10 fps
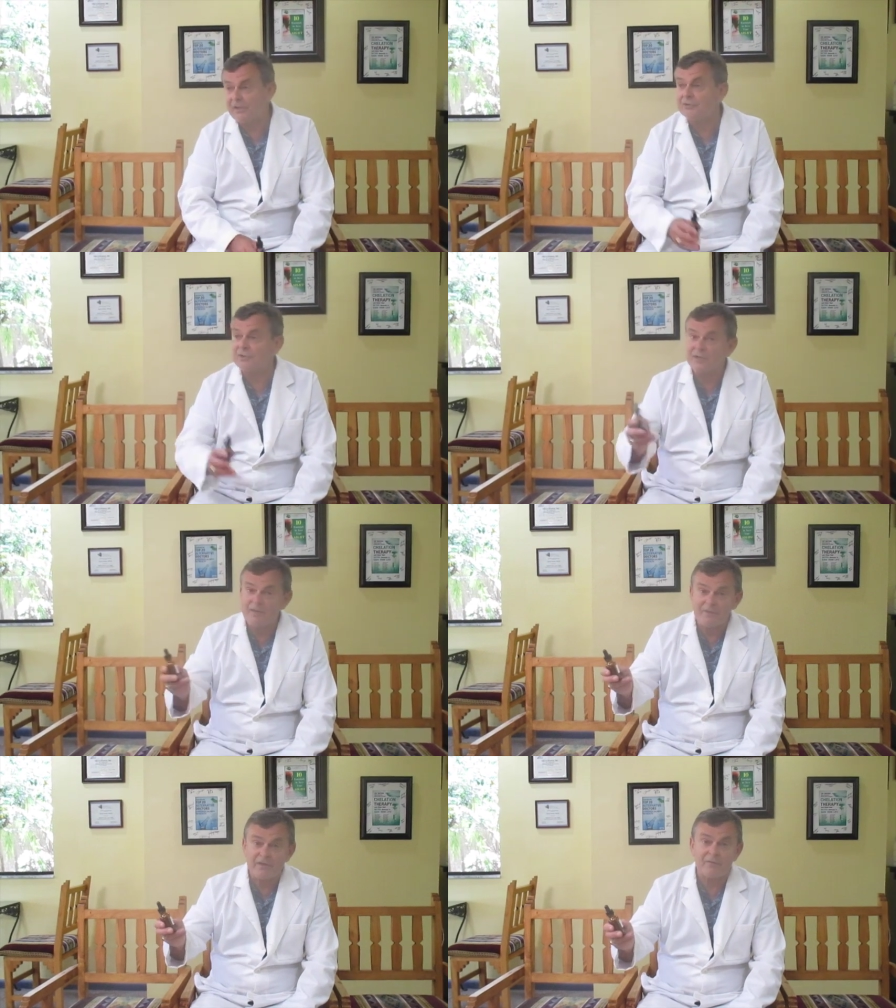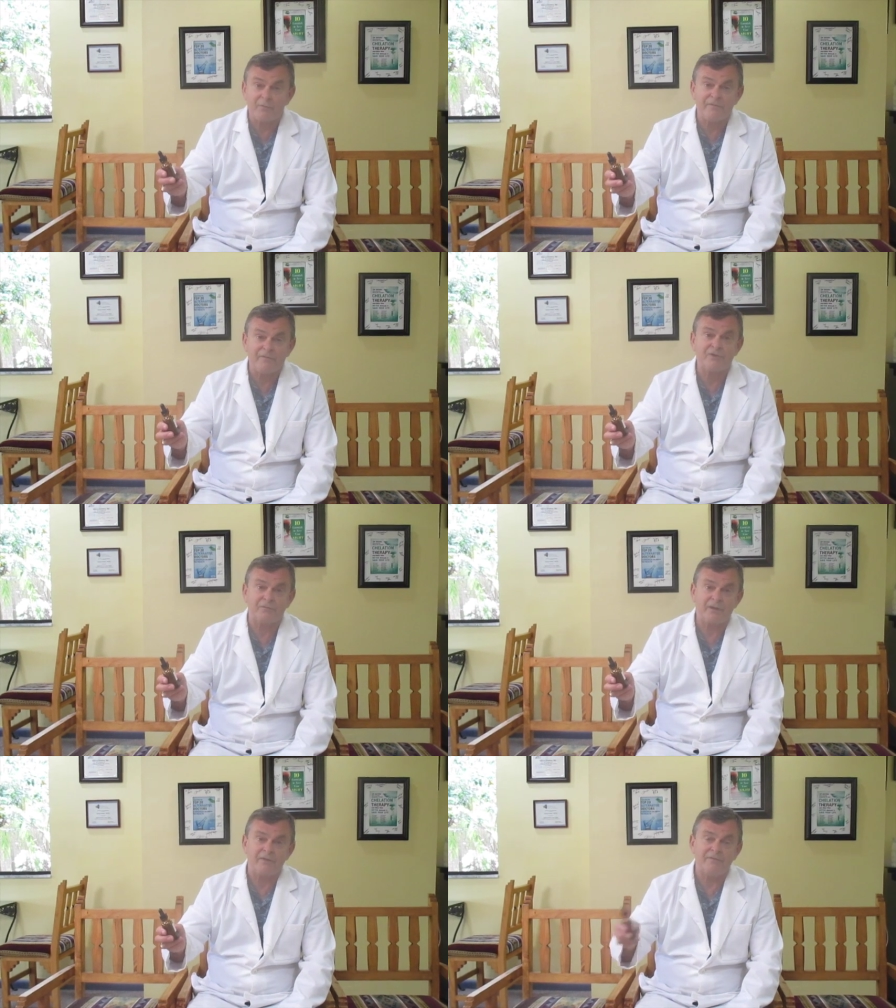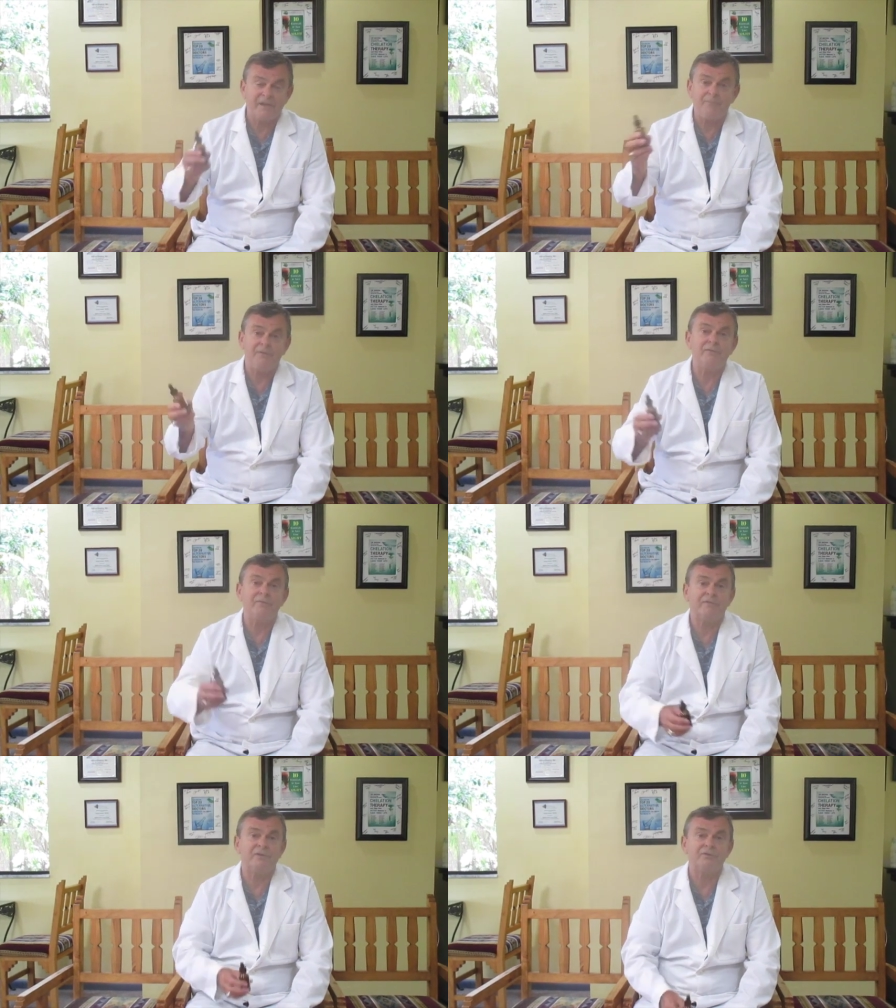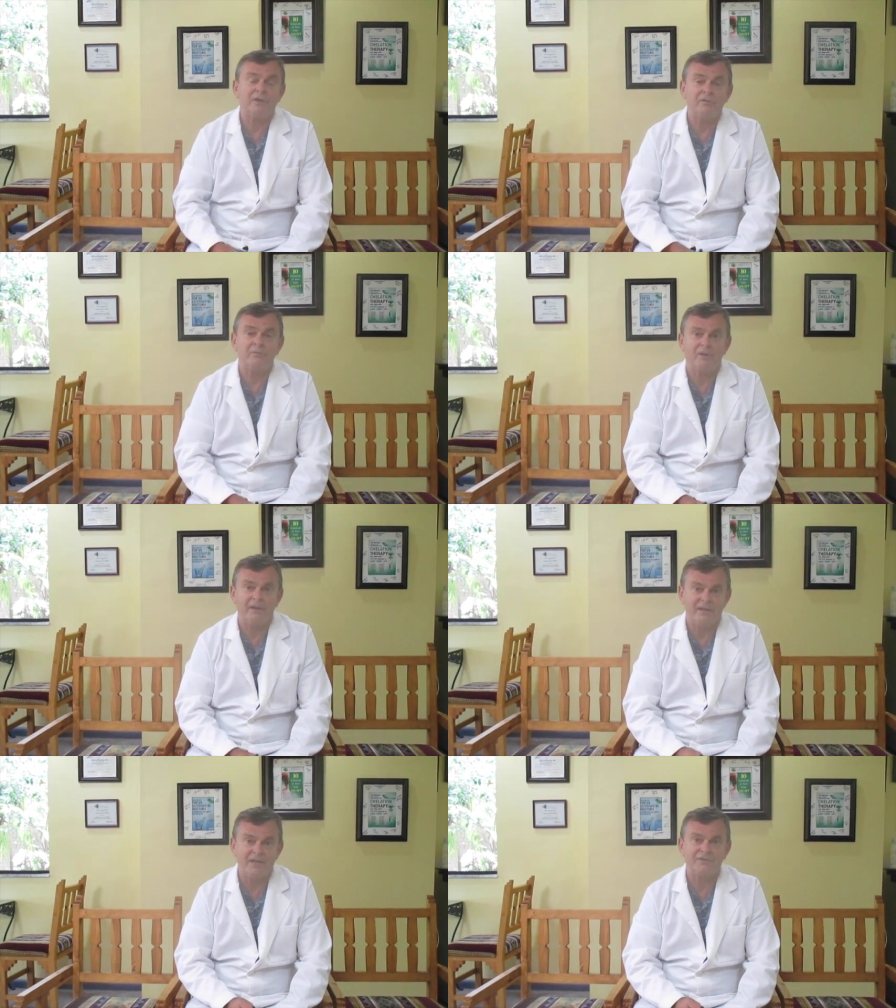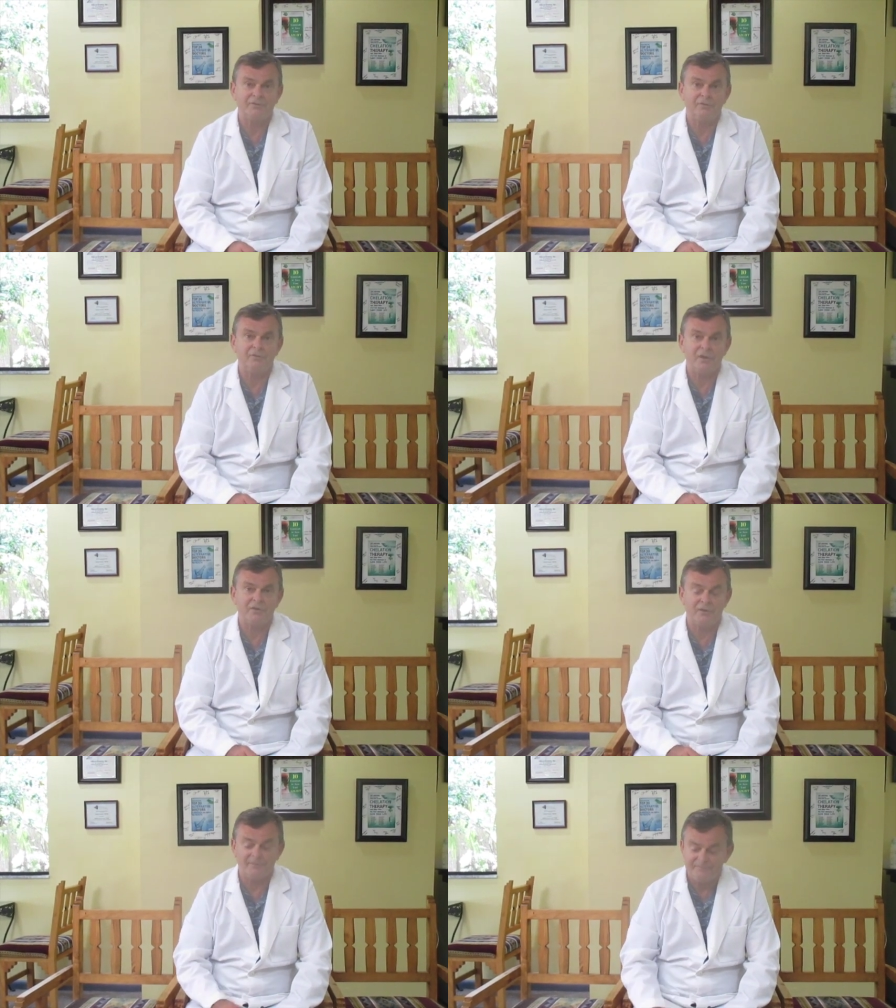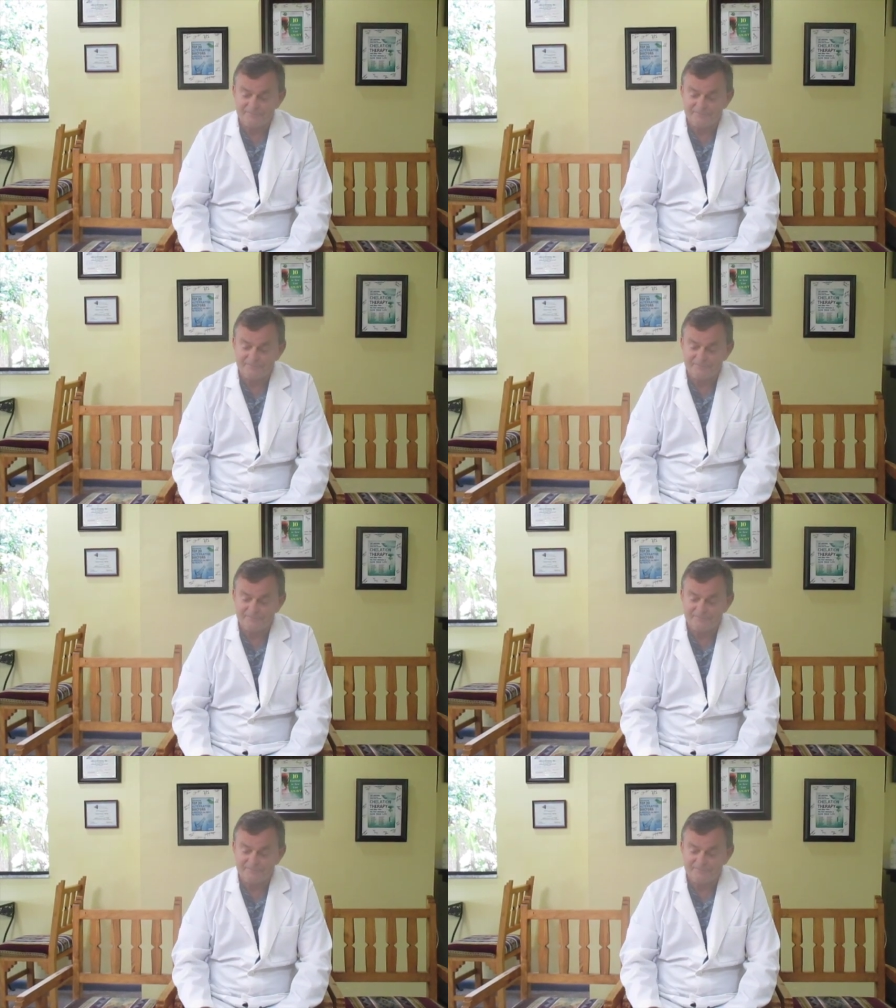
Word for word: can also keep it in a refrigerator. Keep it in a refrigerator, it'll probably last a little longer.